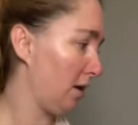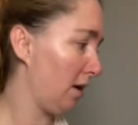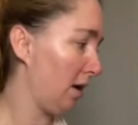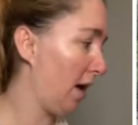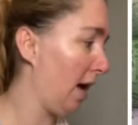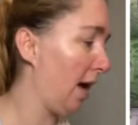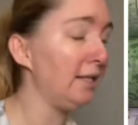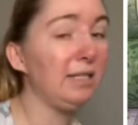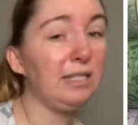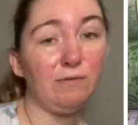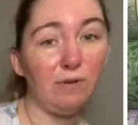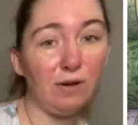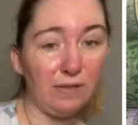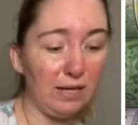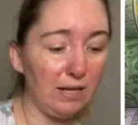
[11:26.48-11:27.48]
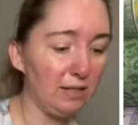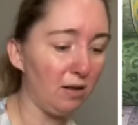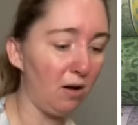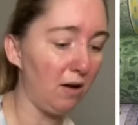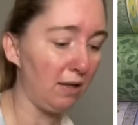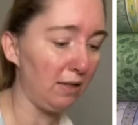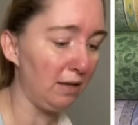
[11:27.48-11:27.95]
had different things
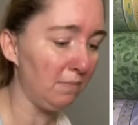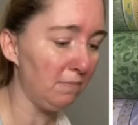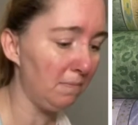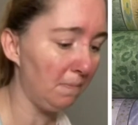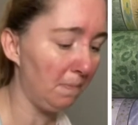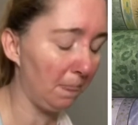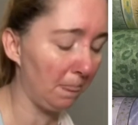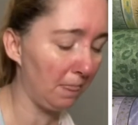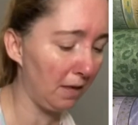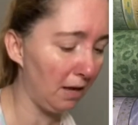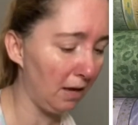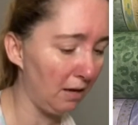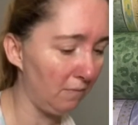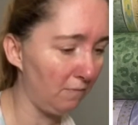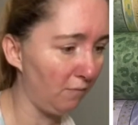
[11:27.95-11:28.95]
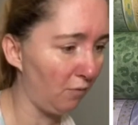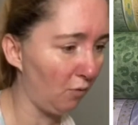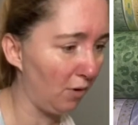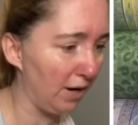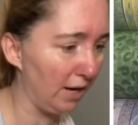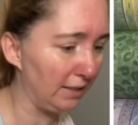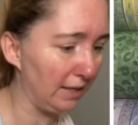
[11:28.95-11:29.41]
on them. For
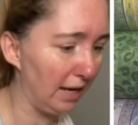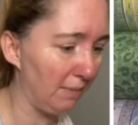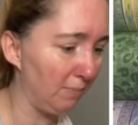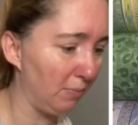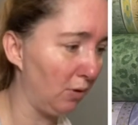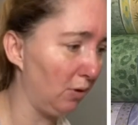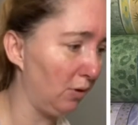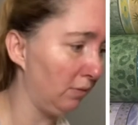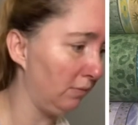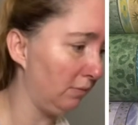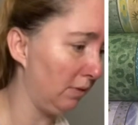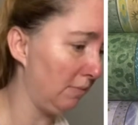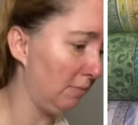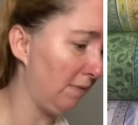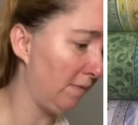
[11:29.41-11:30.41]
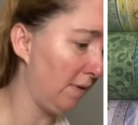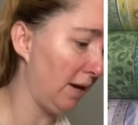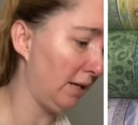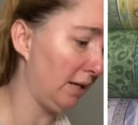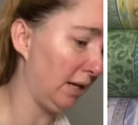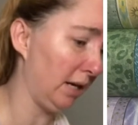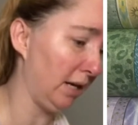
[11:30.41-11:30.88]
example, let me find
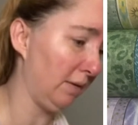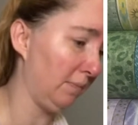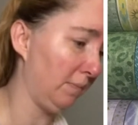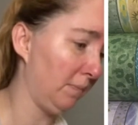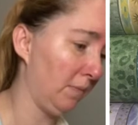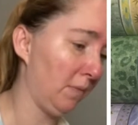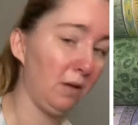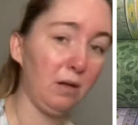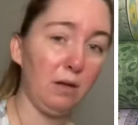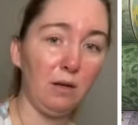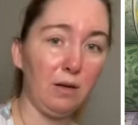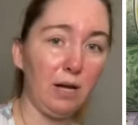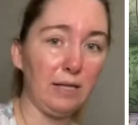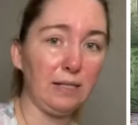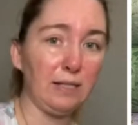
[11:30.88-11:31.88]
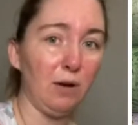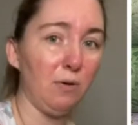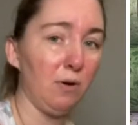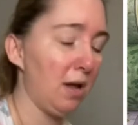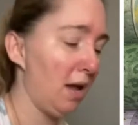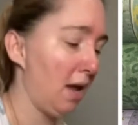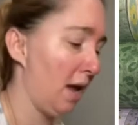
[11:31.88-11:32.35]
it again. Okay, so
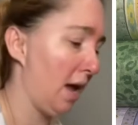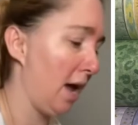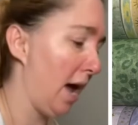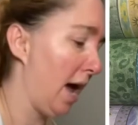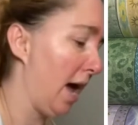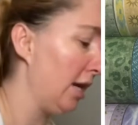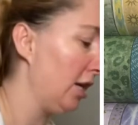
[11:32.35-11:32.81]
I had a